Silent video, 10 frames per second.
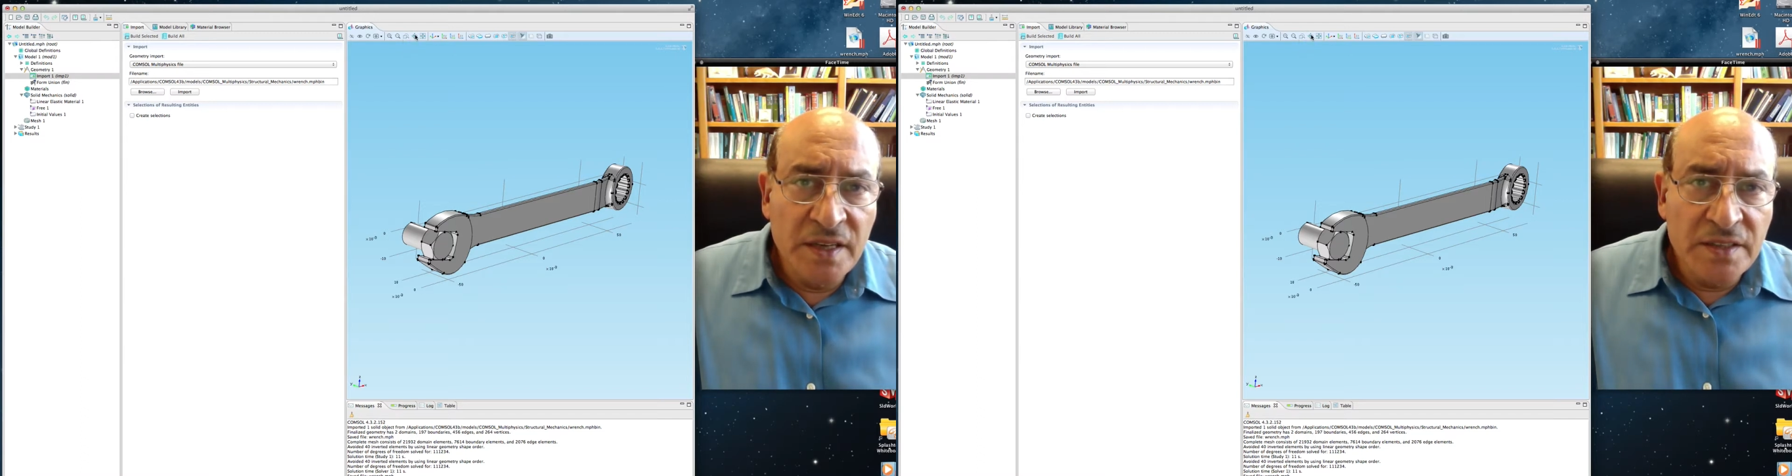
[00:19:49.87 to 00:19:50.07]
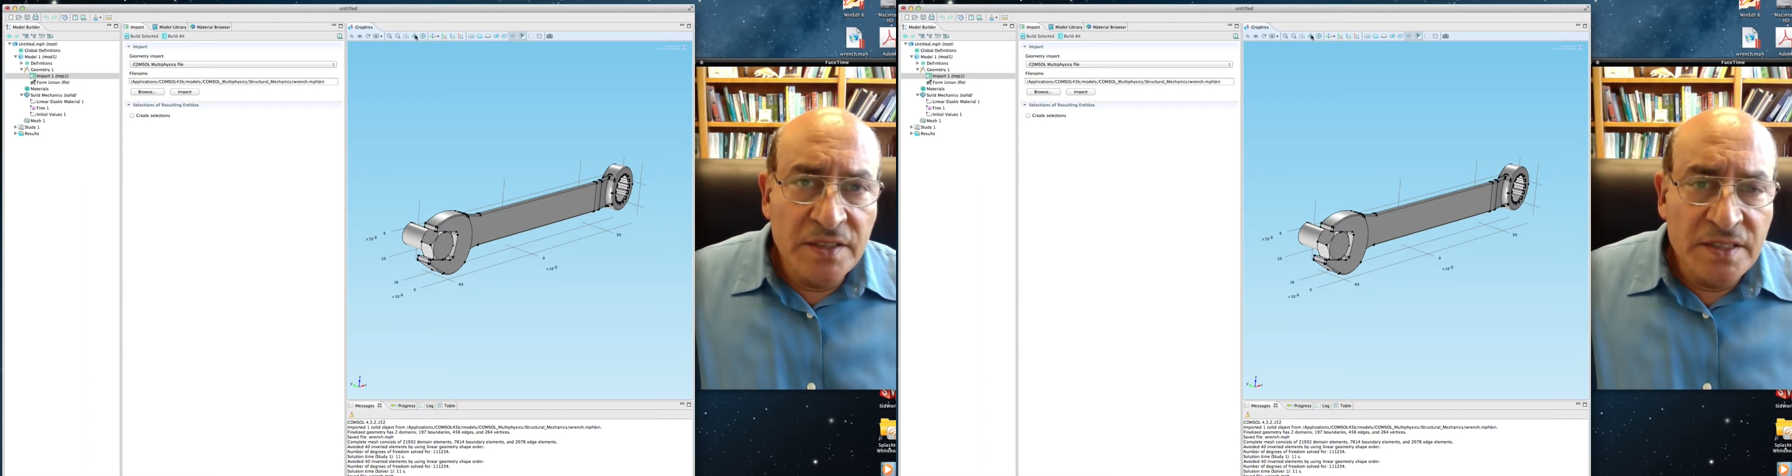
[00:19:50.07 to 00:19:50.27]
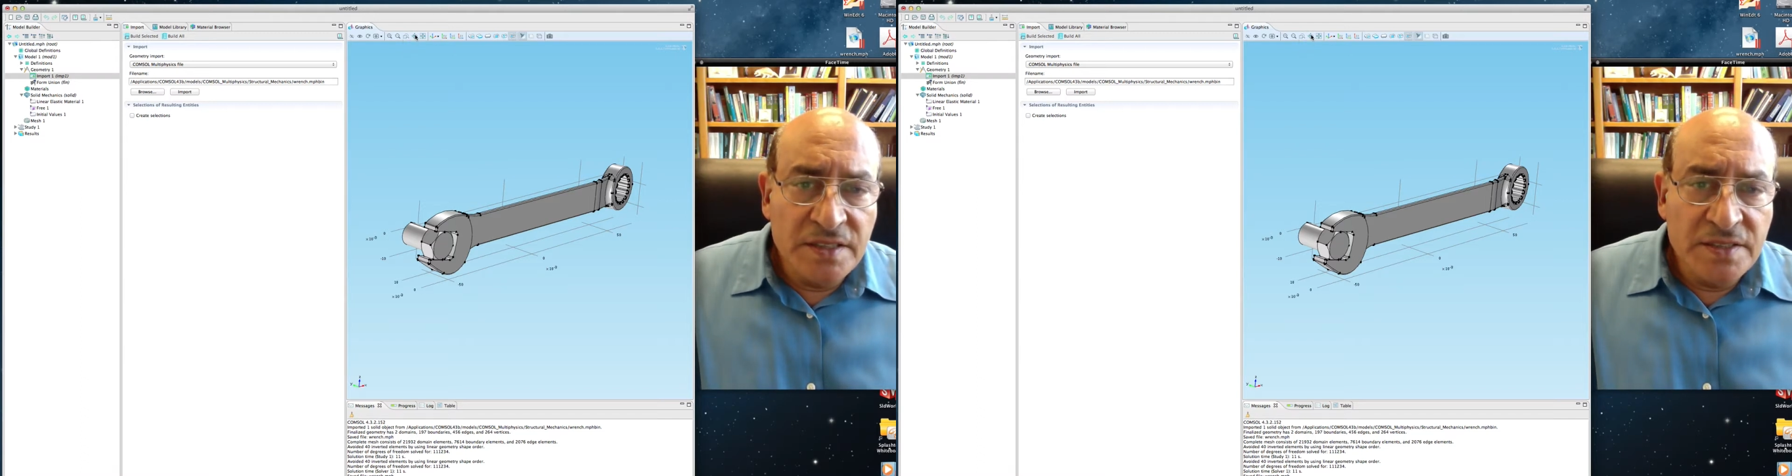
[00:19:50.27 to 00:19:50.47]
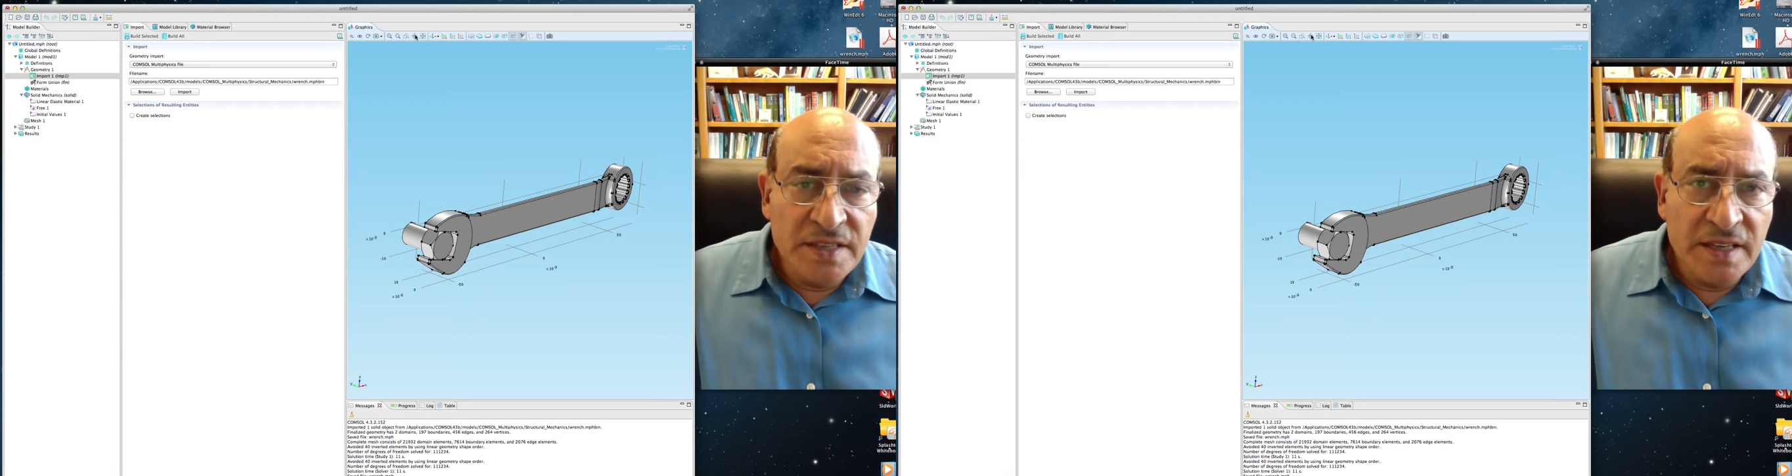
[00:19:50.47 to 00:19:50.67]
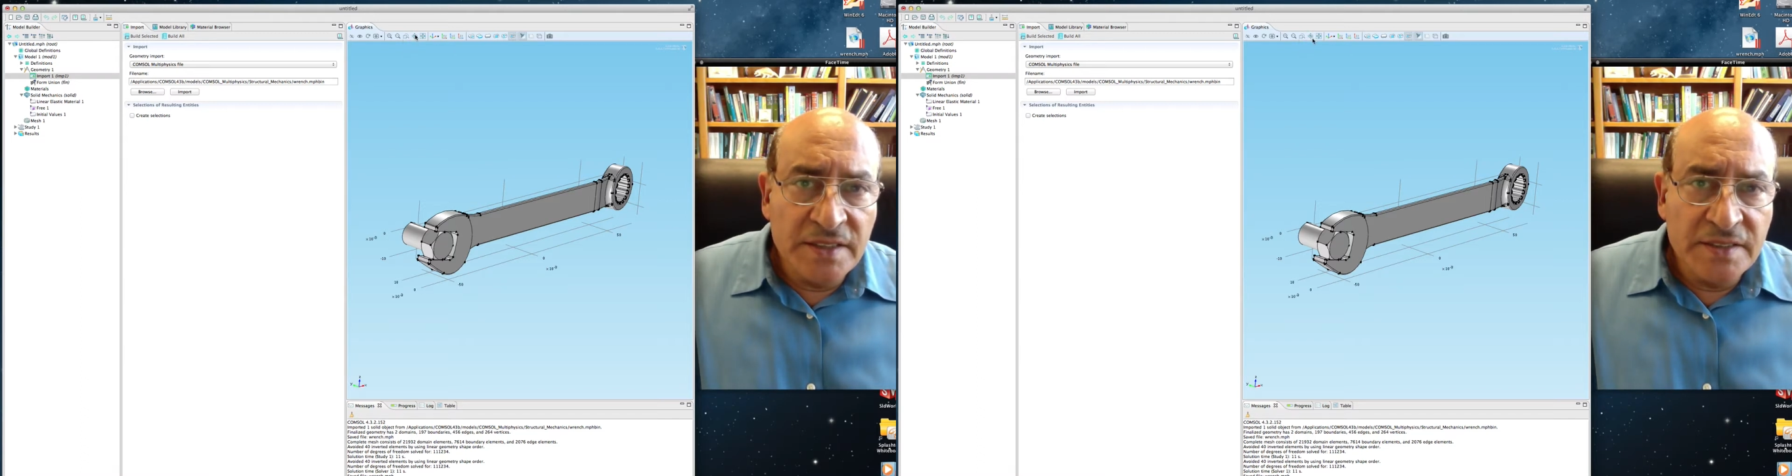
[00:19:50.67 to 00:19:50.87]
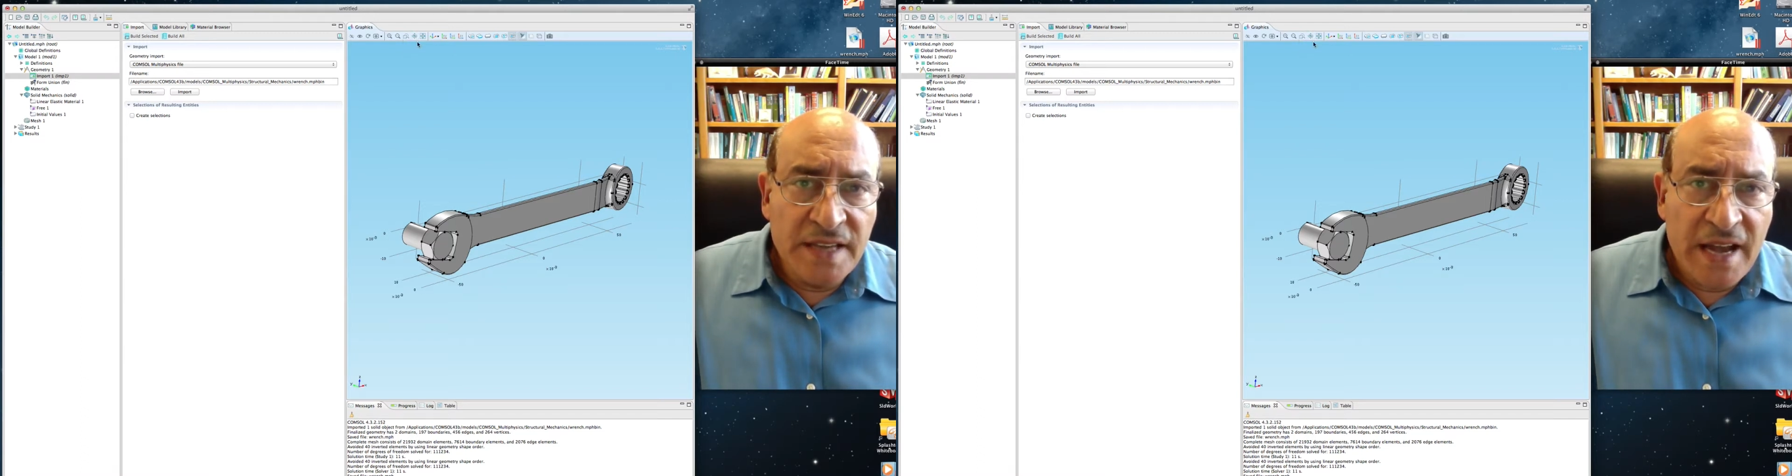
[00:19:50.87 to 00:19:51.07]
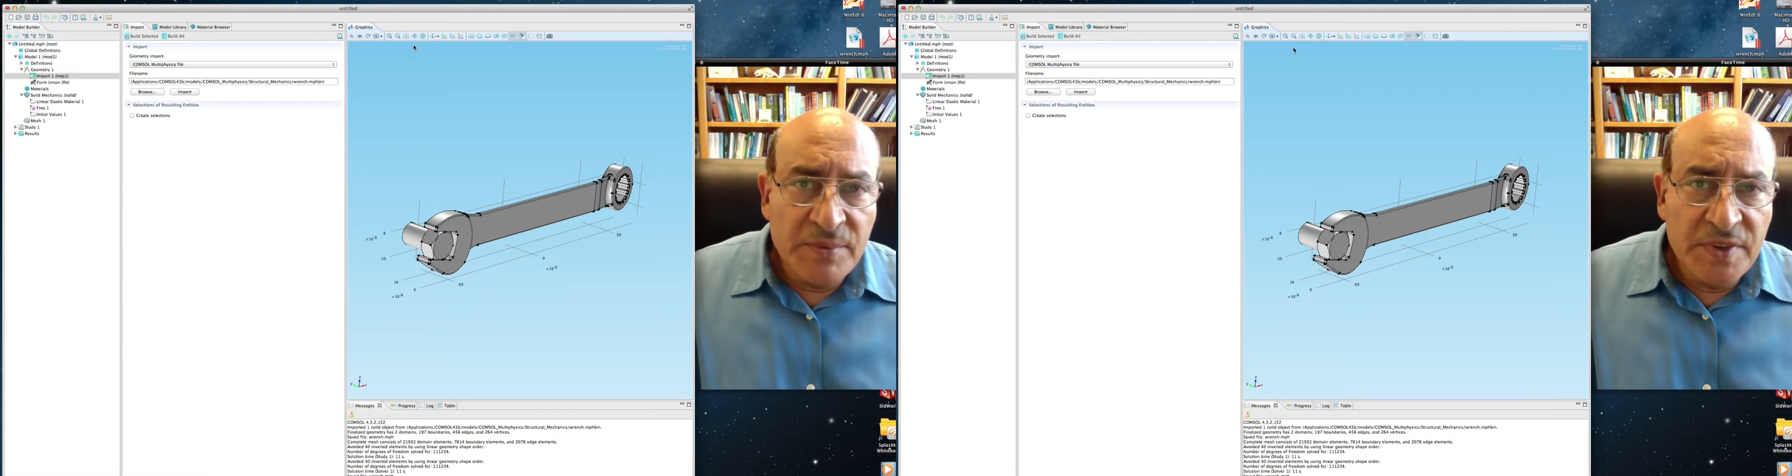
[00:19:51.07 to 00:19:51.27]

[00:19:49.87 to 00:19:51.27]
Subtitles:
There's a tab